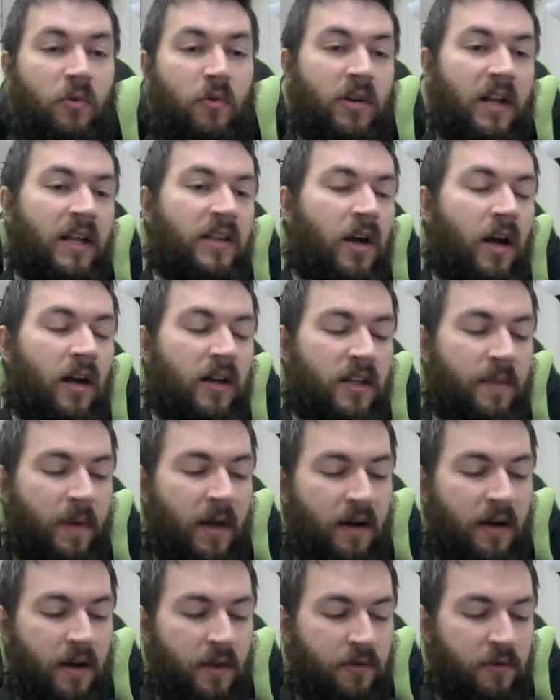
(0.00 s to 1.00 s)
I talked about
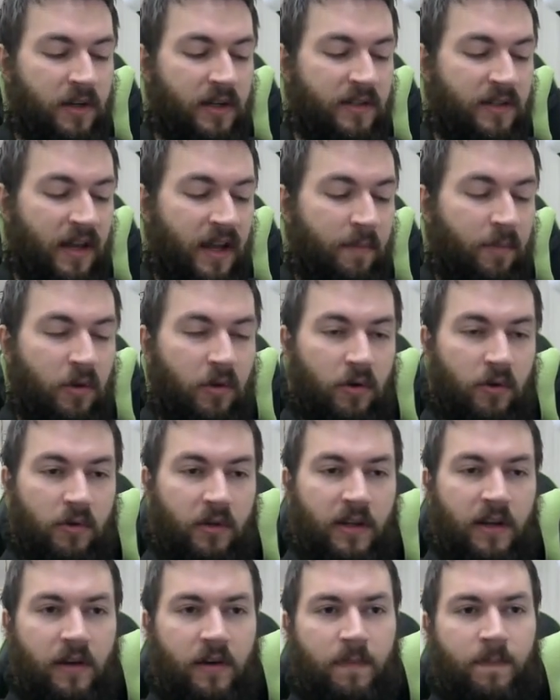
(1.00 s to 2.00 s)
another example
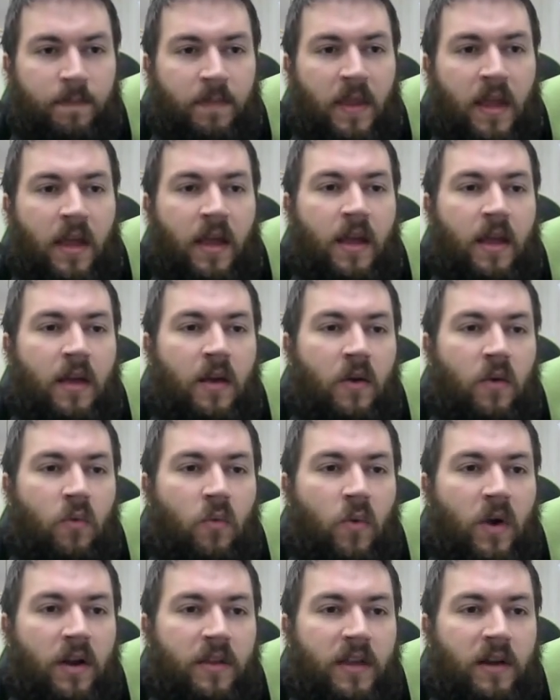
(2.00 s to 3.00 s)
earlier
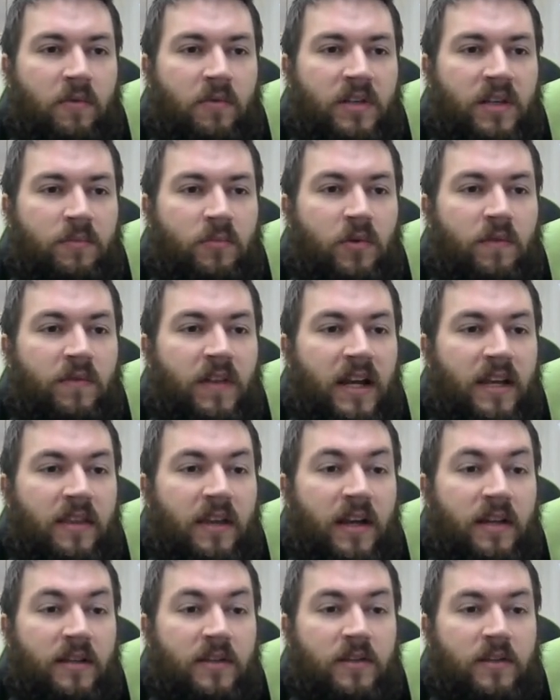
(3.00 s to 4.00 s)
where there was a move like
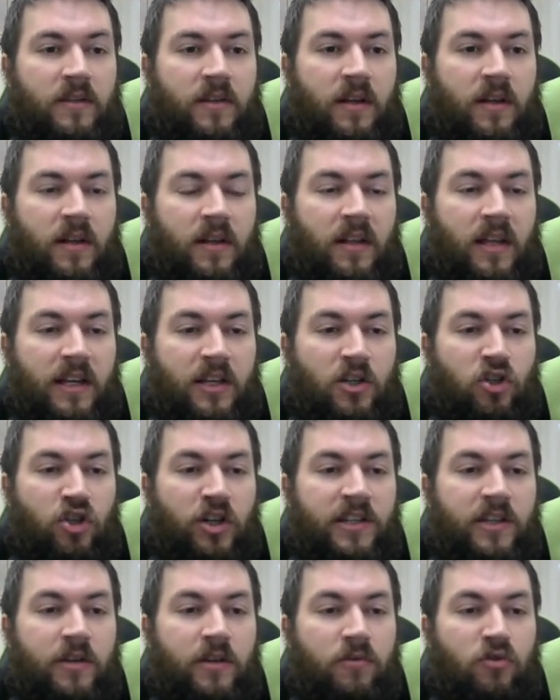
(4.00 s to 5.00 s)
this, like
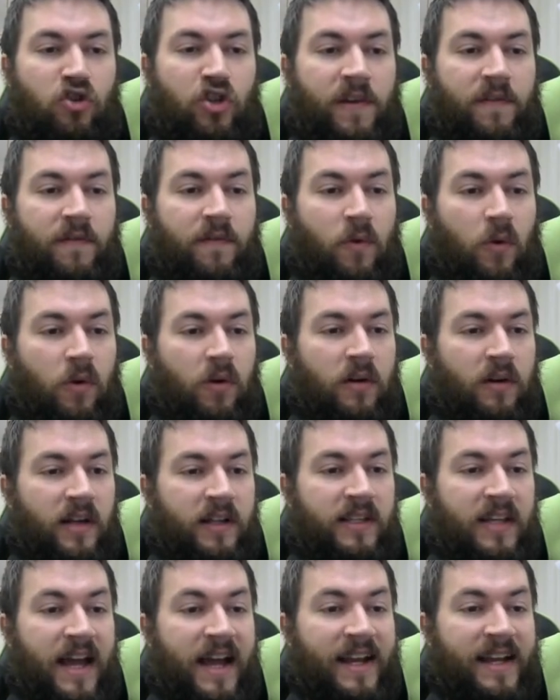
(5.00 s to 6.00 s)
g2, g4,
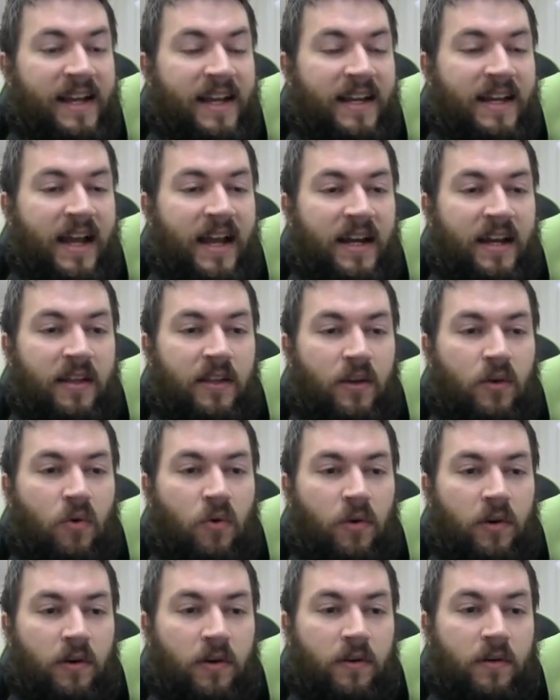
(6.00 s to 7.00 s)
attacking a knight in the
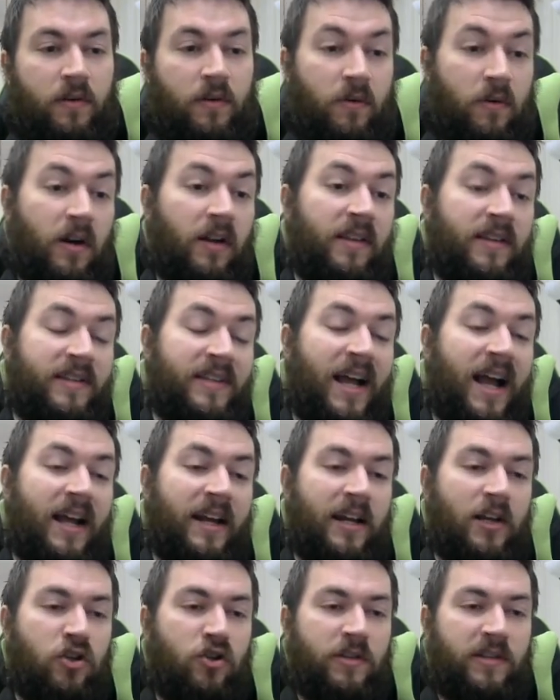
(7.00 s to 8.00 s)
corner, or on the side,
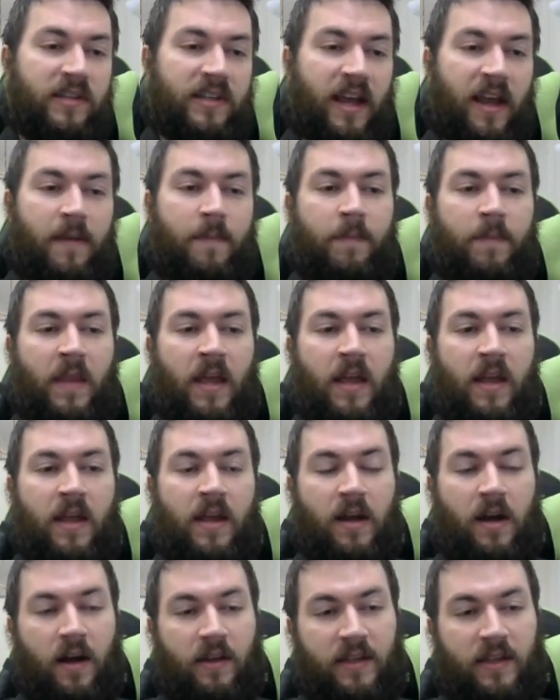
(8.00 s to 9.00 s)
I should say,
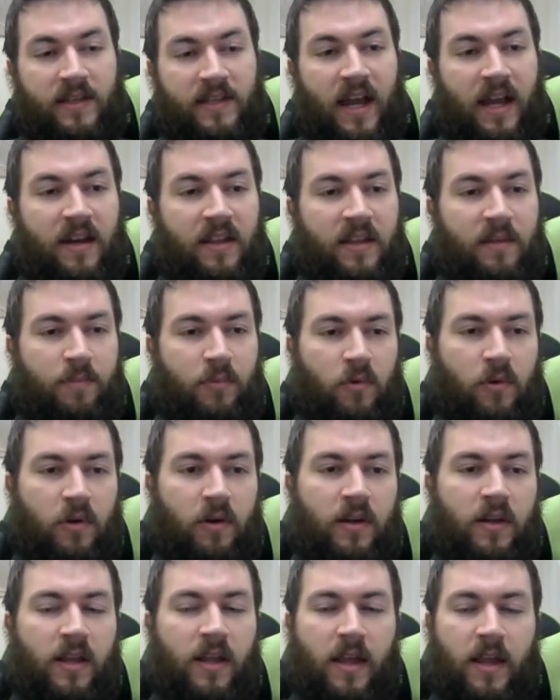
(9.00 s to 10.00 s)
on the side of the
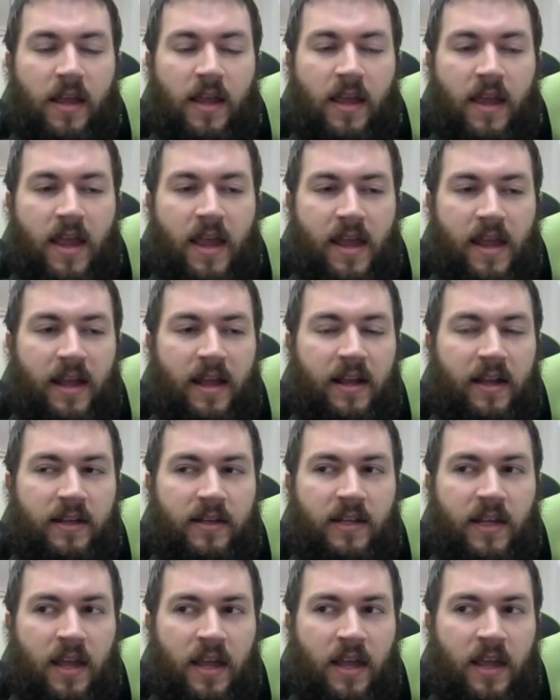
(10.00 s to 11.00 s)
board.
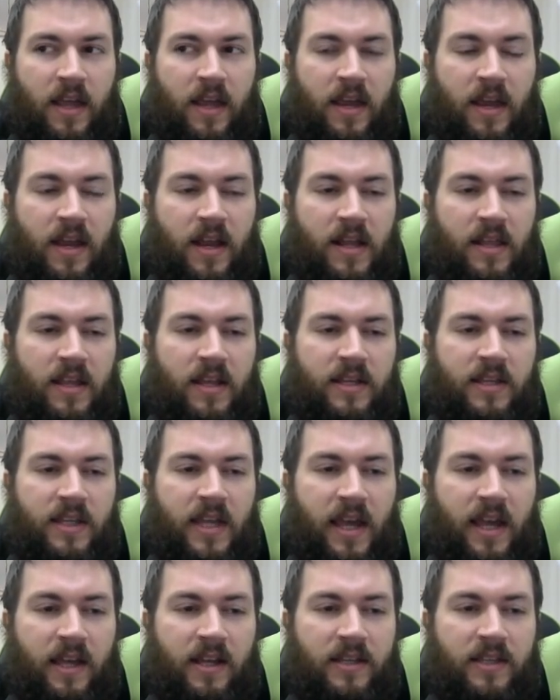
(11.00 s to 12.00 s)
And in this
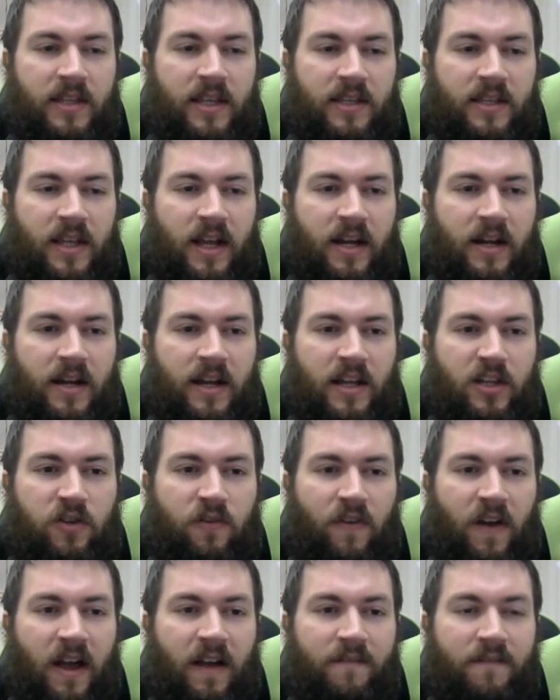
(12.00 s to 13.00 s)
case, this knight on
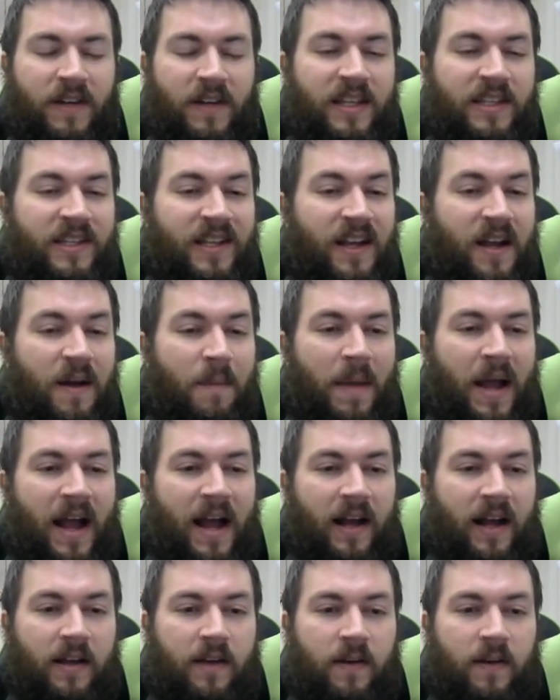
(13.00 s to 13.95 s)
h5 needs to come back